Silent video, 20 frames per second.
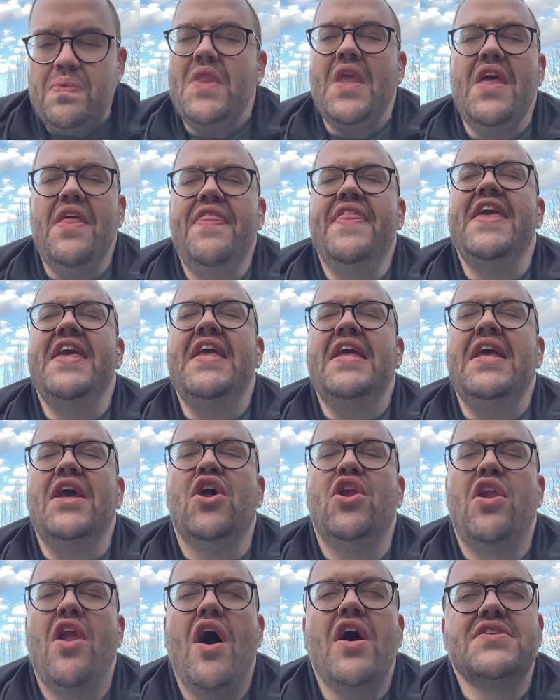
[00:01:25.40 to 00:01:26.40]
the
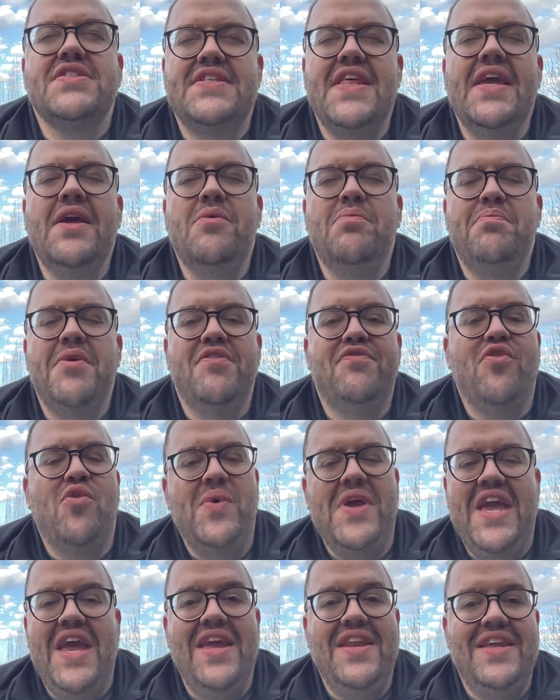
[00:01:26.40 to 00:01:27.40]
last thing before
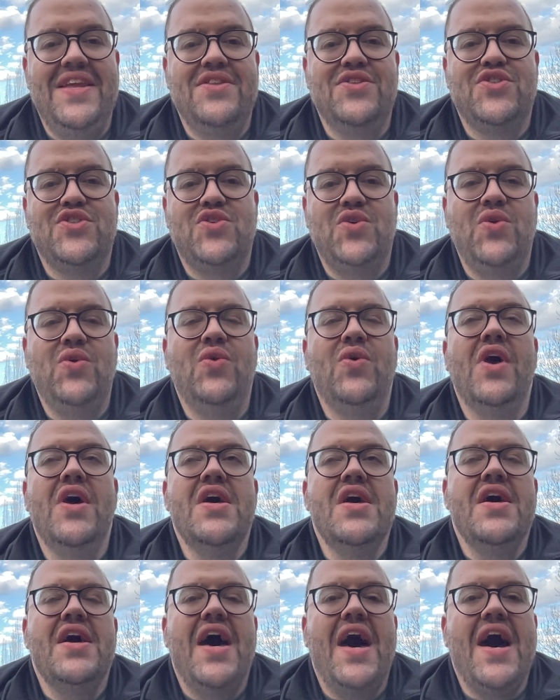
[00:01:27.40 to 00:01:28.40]
we head into
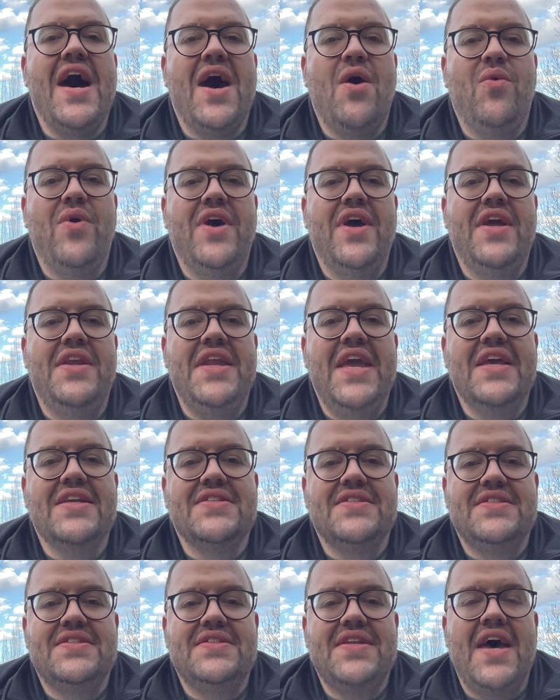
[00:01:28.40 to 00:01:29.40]
our
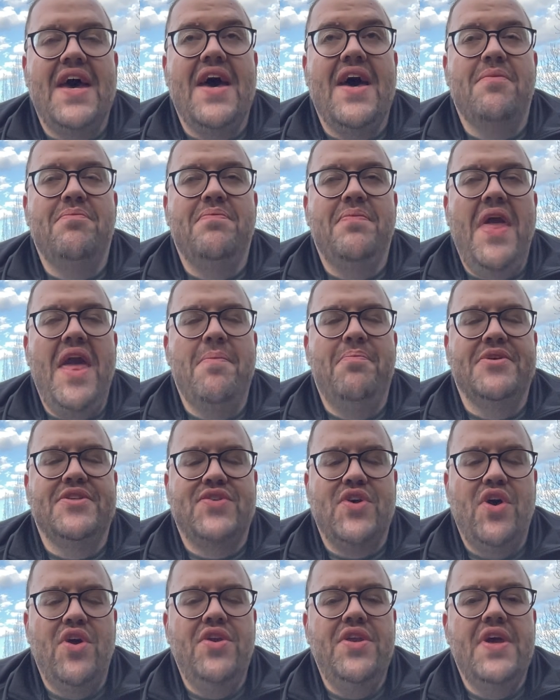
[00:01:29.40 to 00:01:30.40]
next
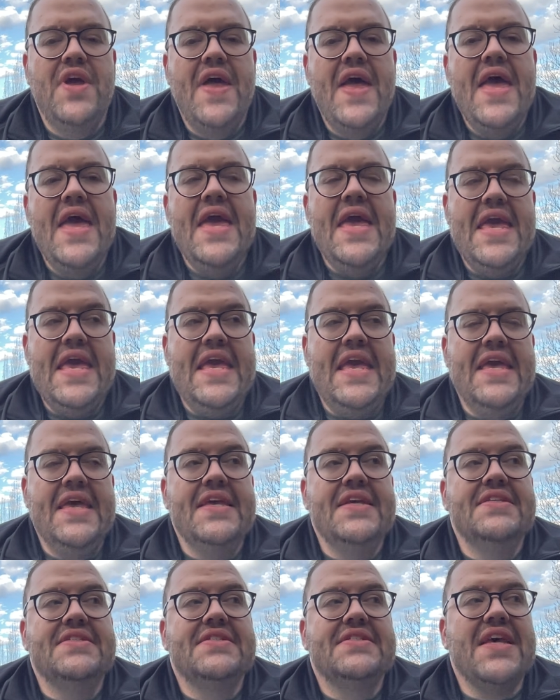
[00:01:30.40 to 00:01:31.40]
episode
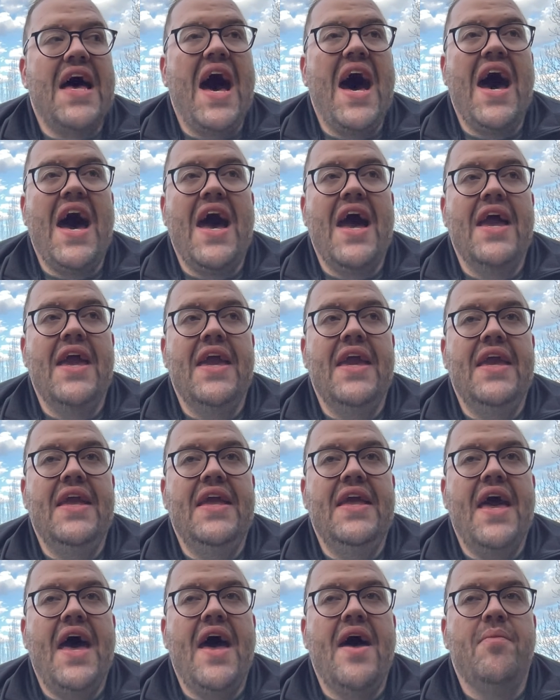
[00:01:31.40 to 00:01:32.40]
is
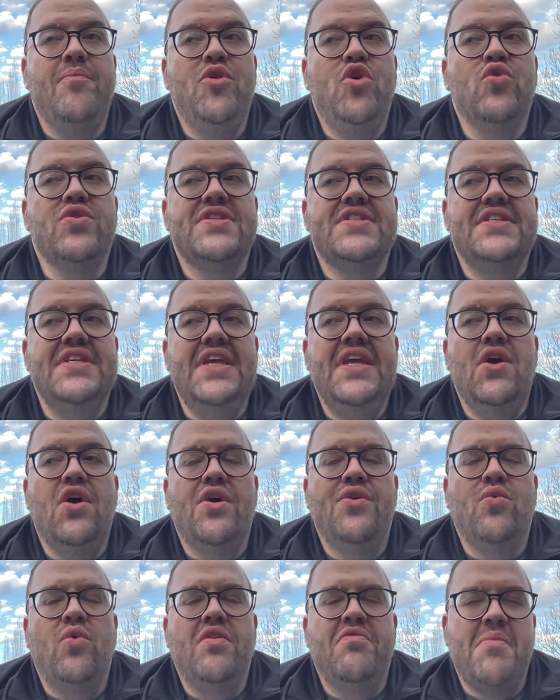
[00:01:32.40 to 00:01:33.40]
you'll see
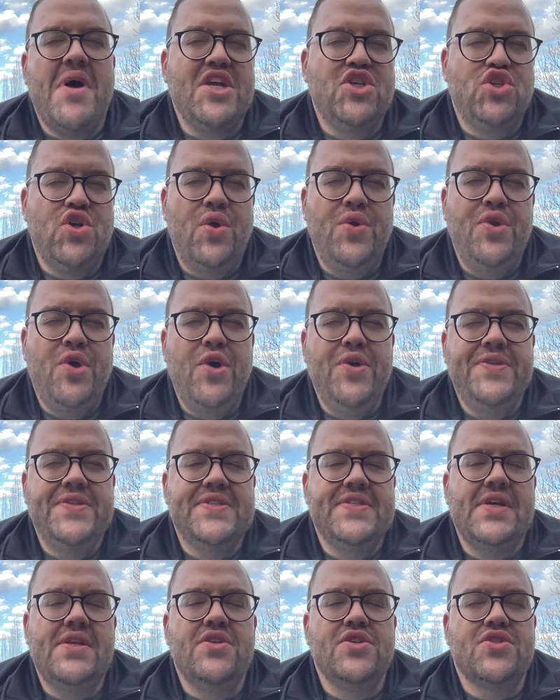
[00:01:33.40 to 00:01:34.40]
on all of my show
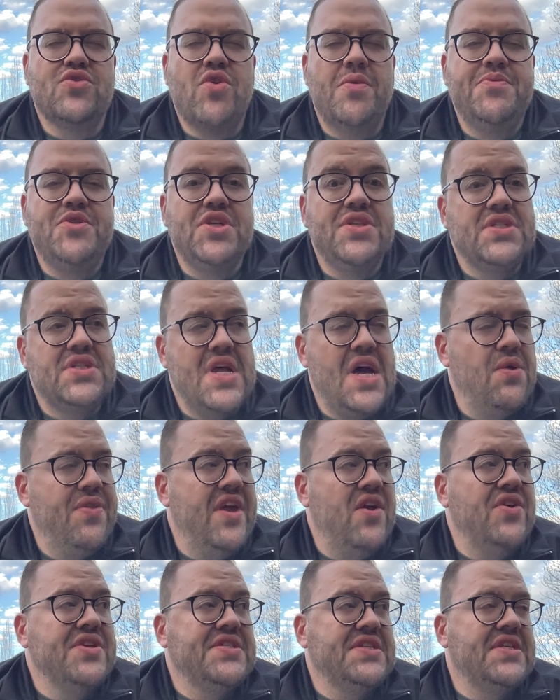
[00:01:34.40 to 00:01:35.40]
notes and descriptions now
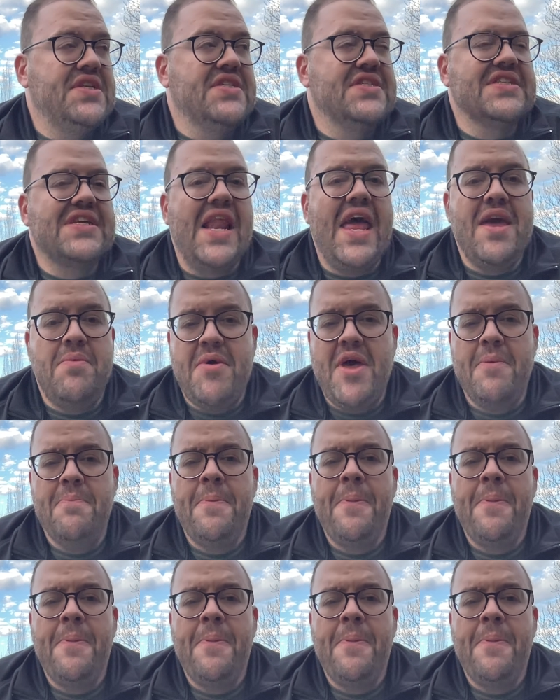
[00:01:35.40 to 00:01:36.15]
there is a disclaimer.